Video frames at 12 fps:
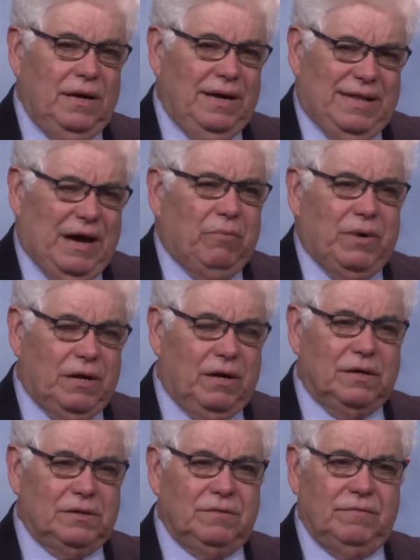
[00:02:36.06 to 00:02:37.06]
And that went
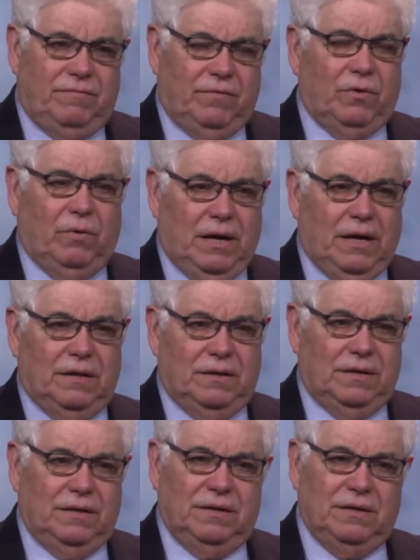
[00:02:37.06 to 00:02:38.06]
on for a while,
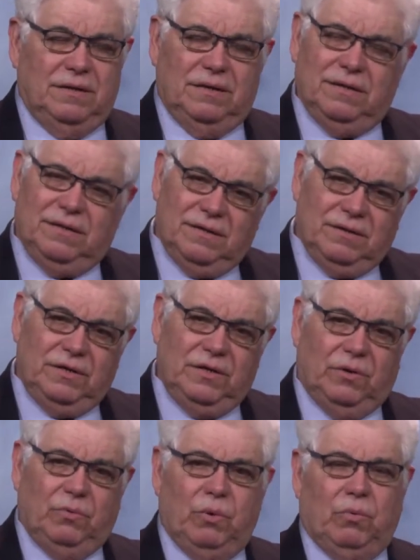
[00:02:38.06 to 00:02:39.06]
and then,
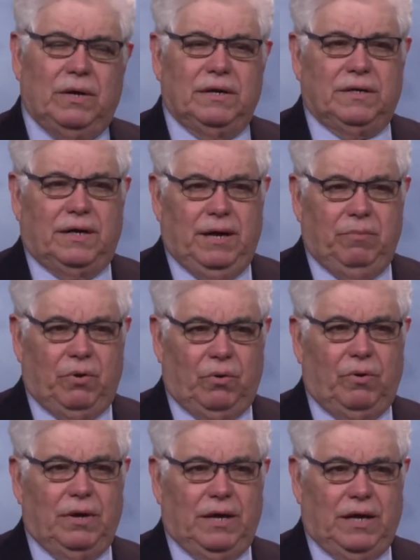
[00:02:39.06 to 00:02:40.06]
you know, we wanted to keep
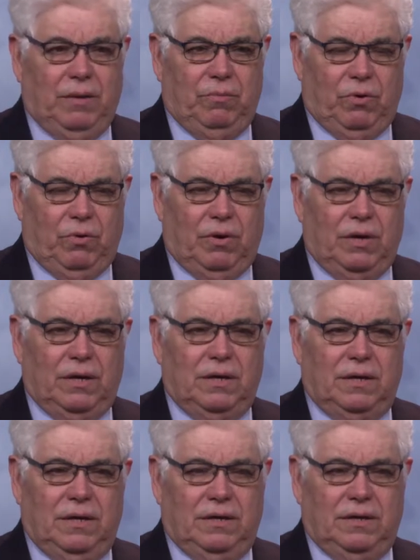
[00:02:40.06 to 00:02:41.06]
growing and keep
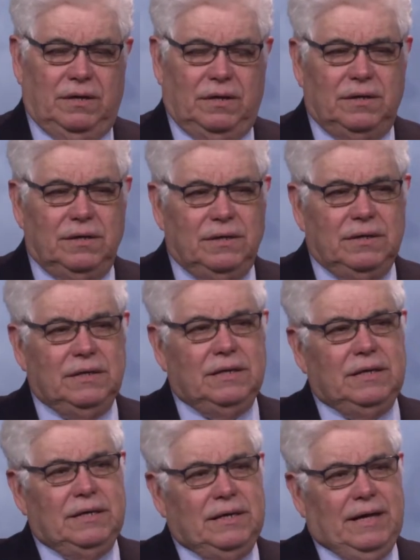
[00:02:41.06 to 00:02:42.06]
growing. And uh,
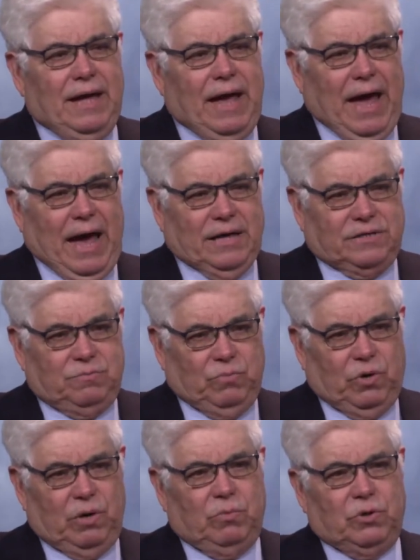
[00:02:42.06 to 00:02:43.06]
as
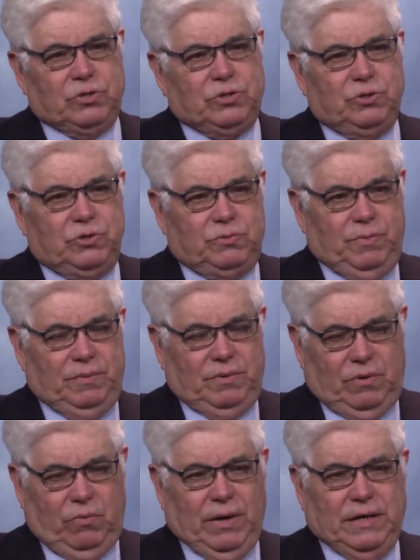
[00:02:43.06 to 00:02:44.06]
more and more students
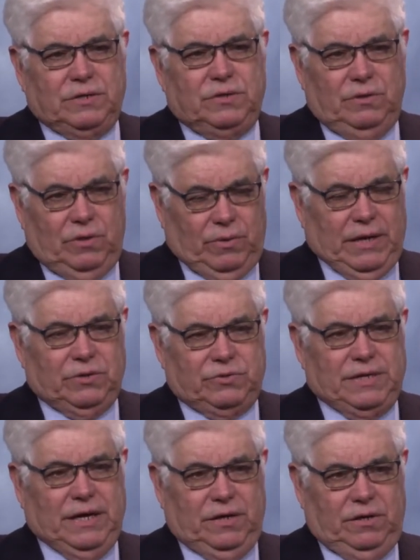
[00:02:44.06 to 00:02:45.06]
went to Laredo
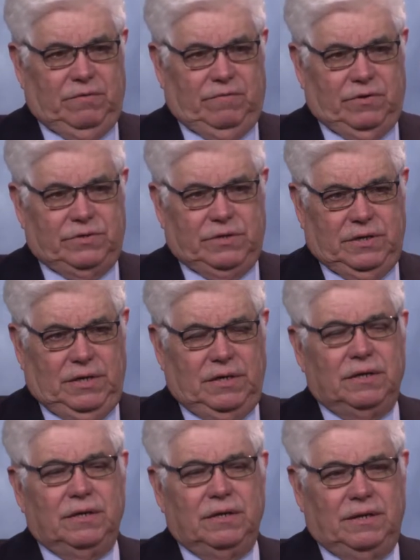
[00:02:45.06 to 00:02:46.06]
State
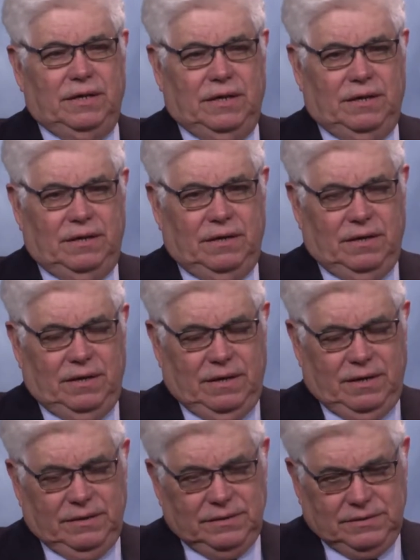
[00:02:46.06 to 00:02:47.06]
University, then,
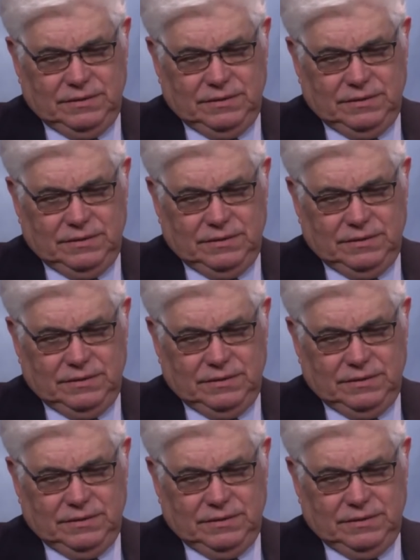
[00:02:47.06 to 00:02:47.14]
uh,